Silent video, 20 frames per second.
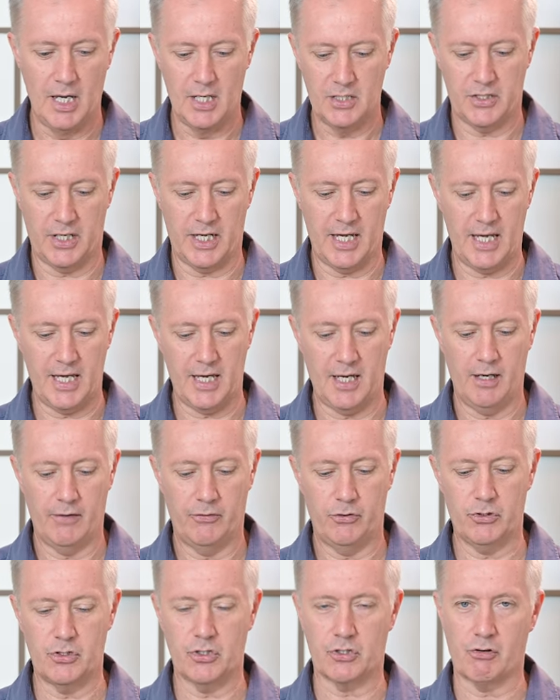So here,
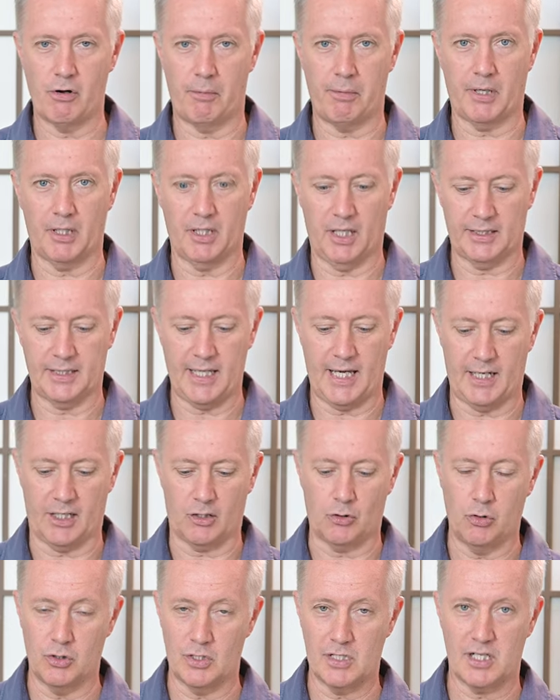you're just gripping it like that.
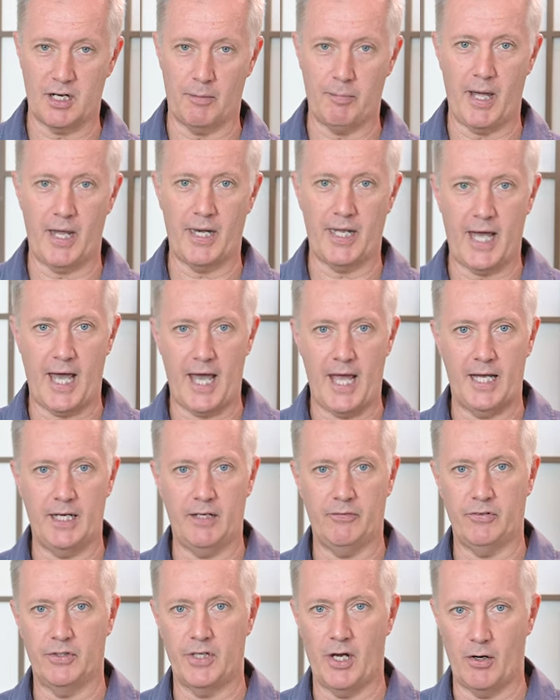It could slip out of your hand
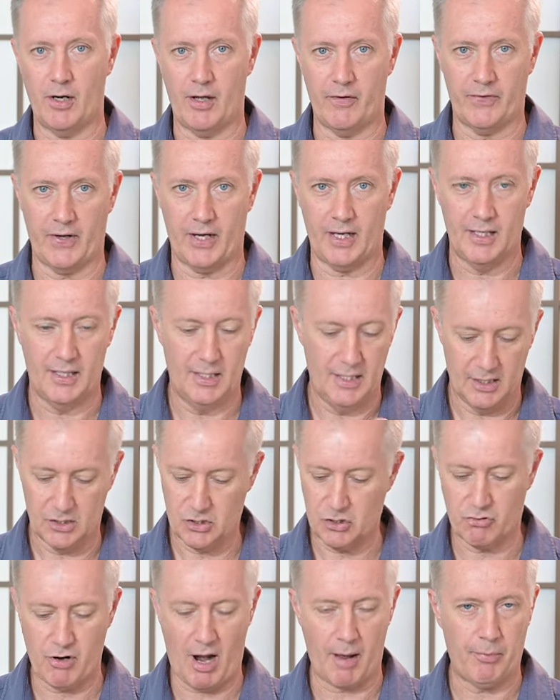if you don't have a
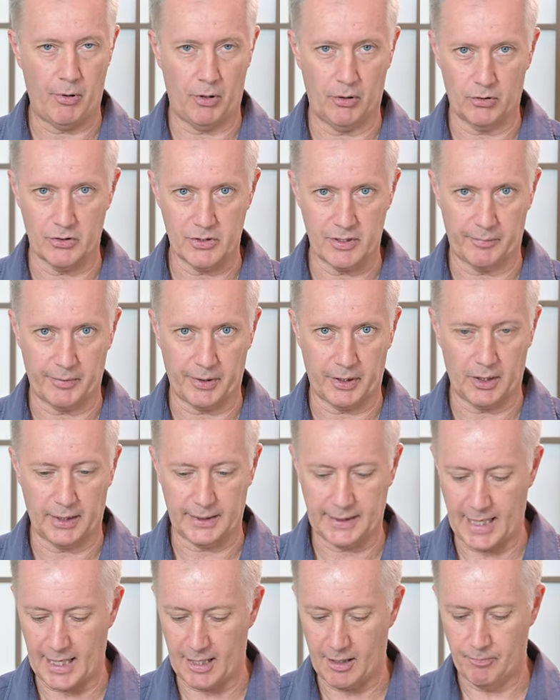strap on or something
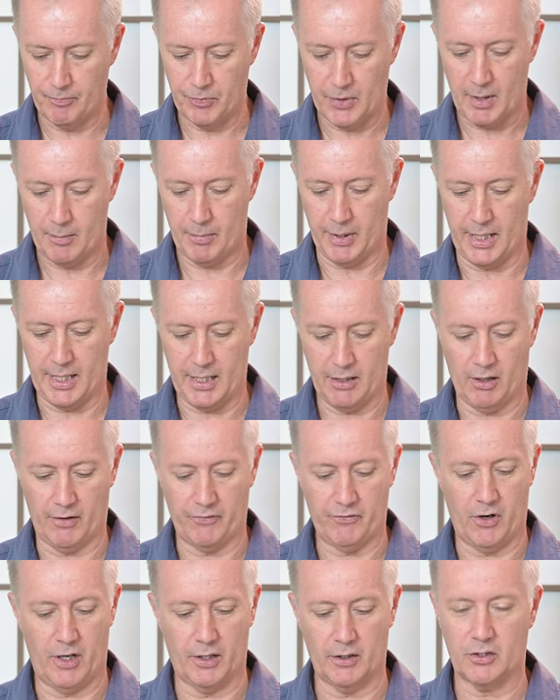like that. But here I
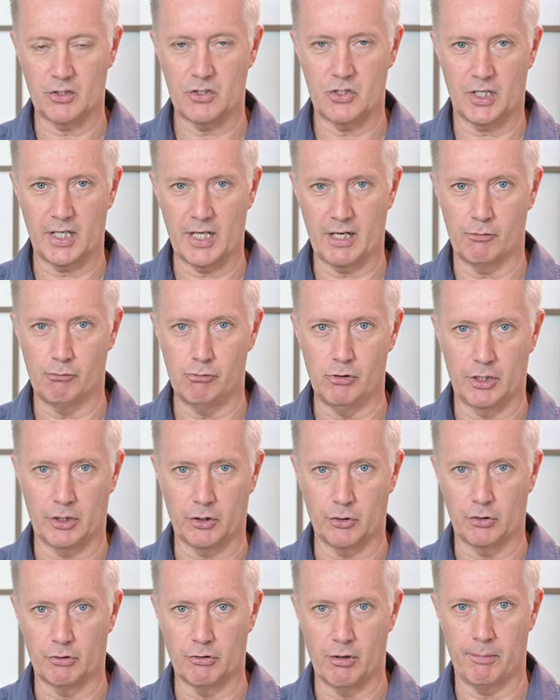find, because you can get a really
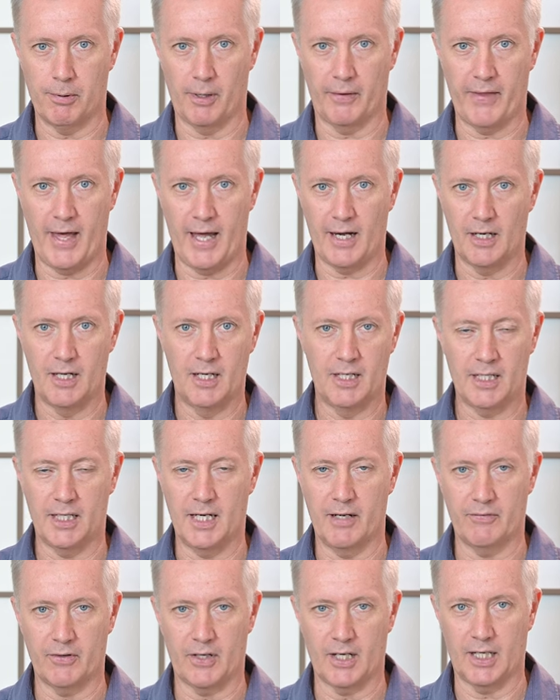good grip on that, you're
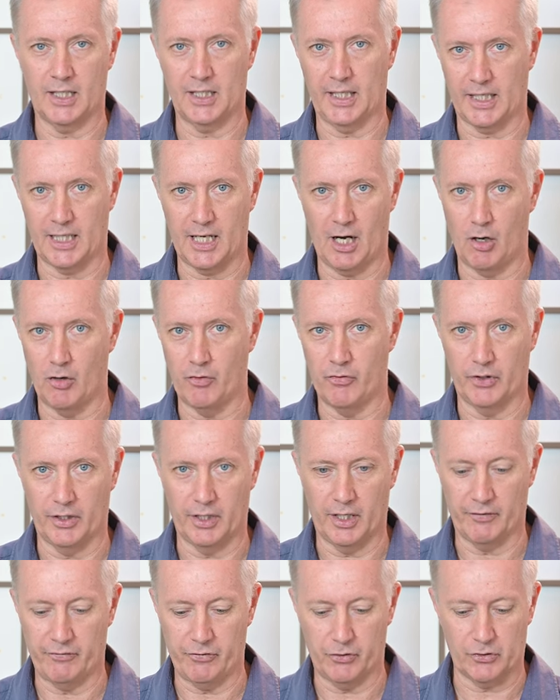never gonna let go of it,
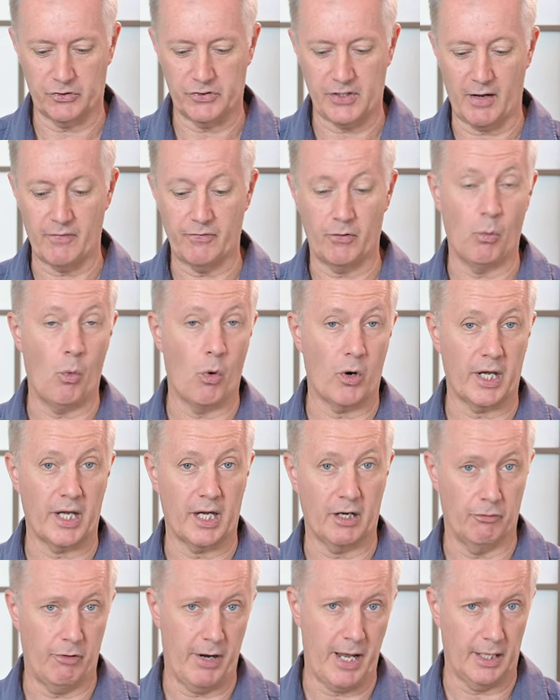and I feel safer
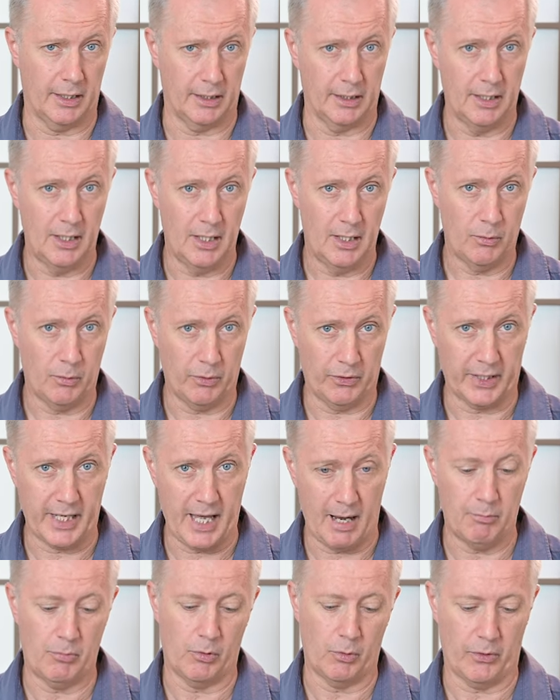walking around with a
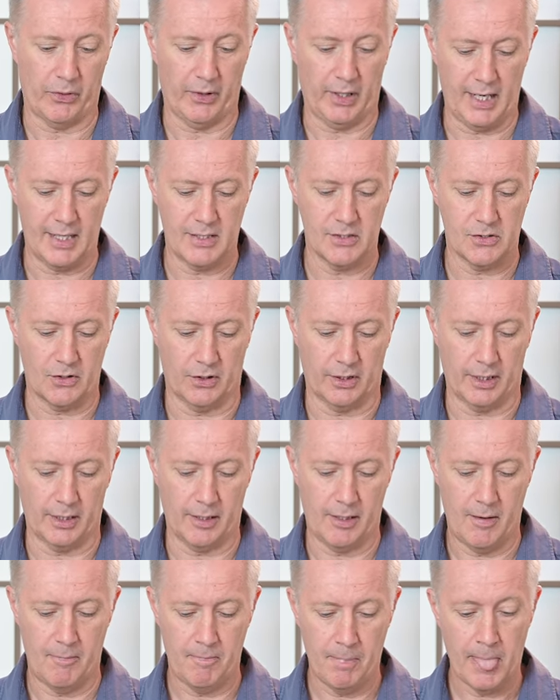camera with a lens on it.
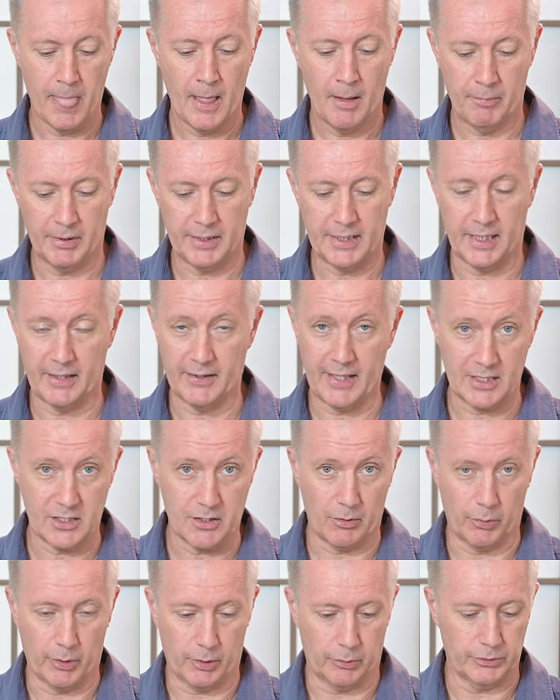But that's
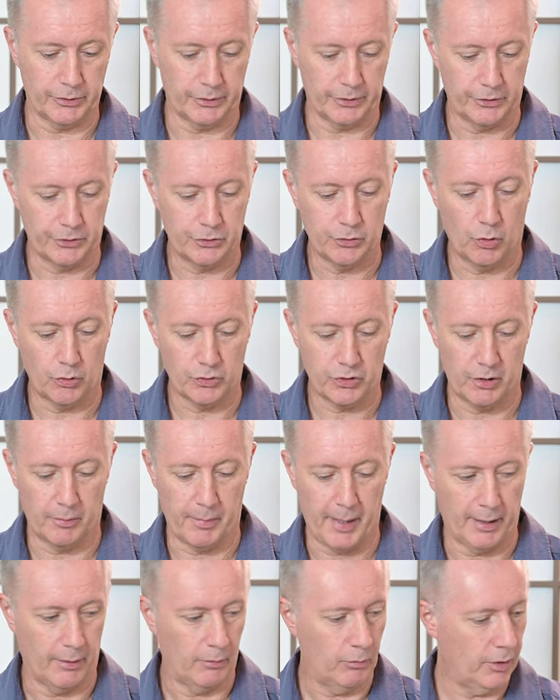not what I was going to talk to you
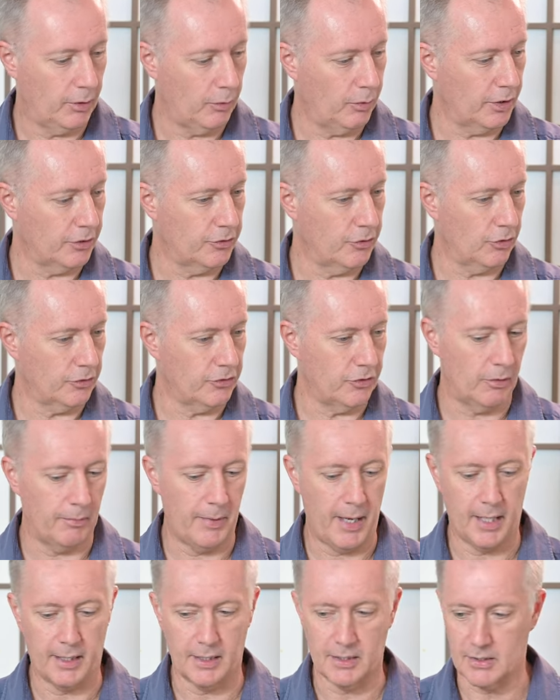about. What I want to talk to you
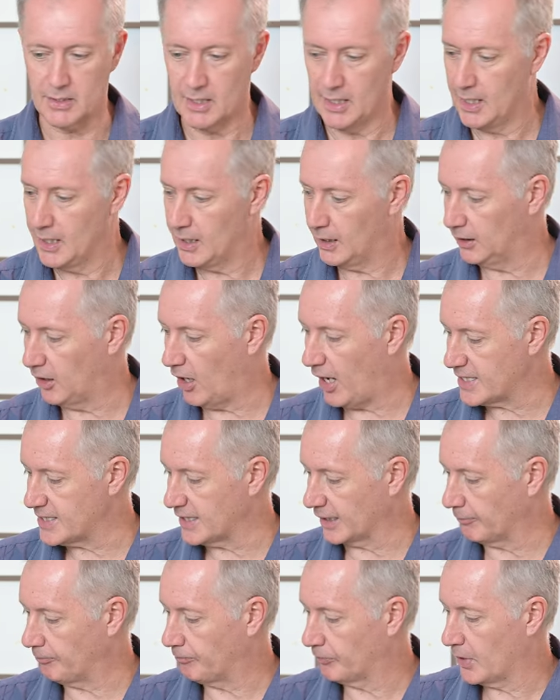about is
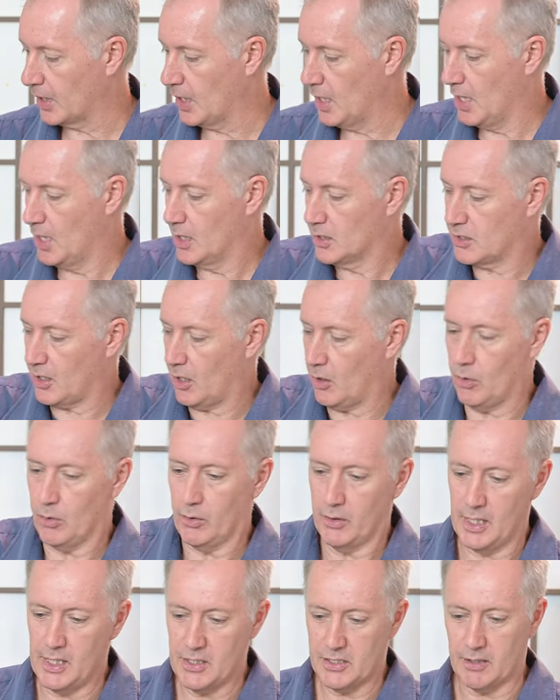lighting.
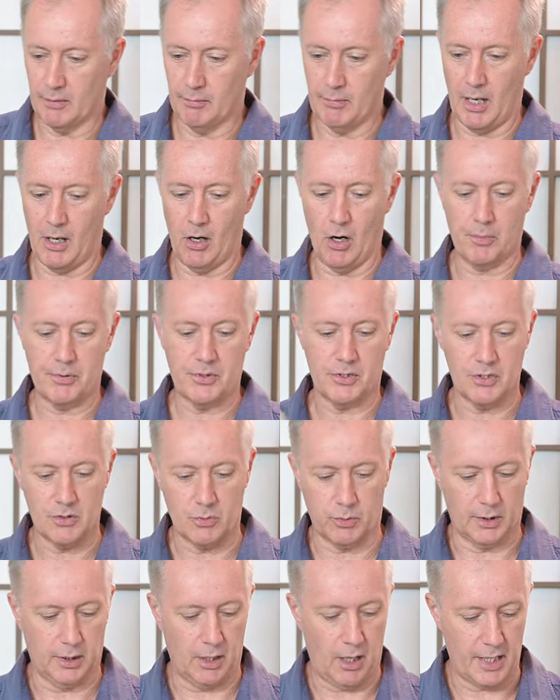So here's some options
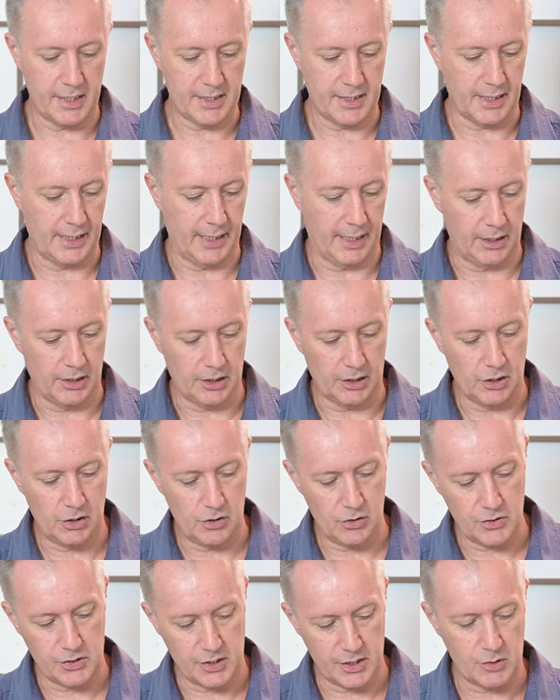with lighting here. You can
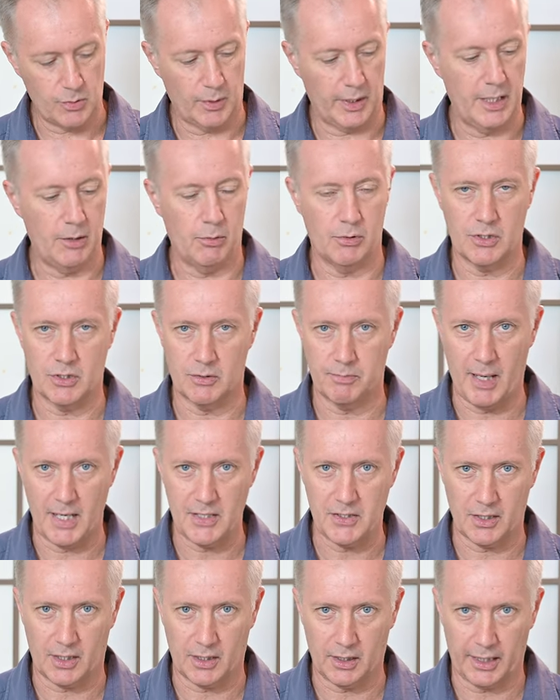use this one here, which is
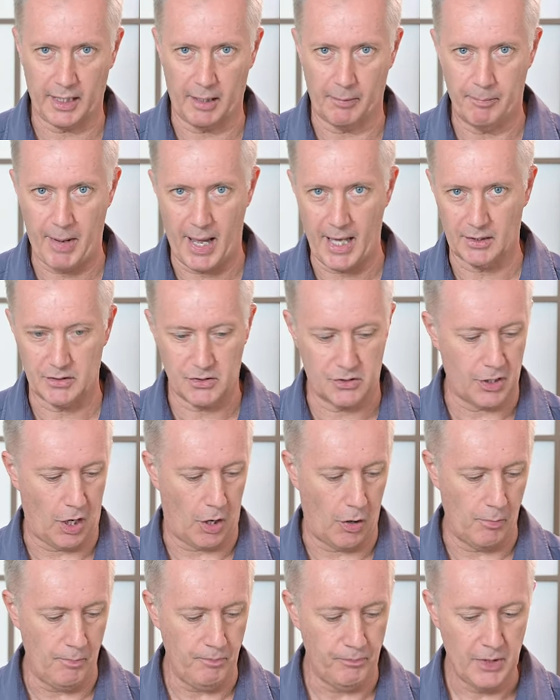basically a bounce
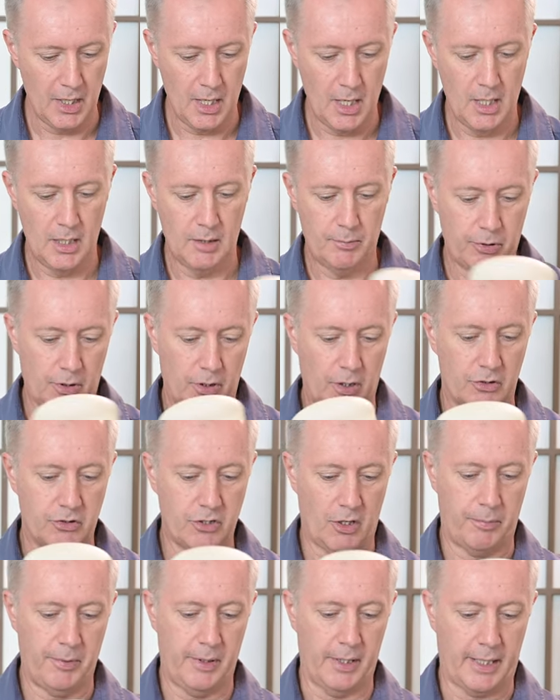dome. Put it on
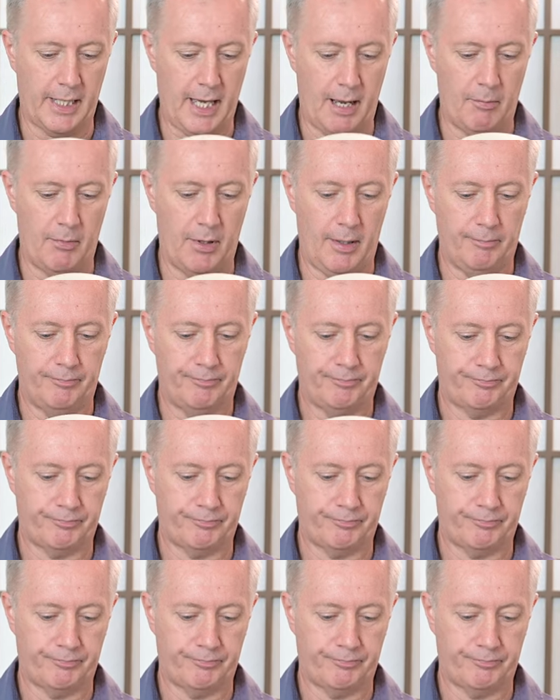top of your camera.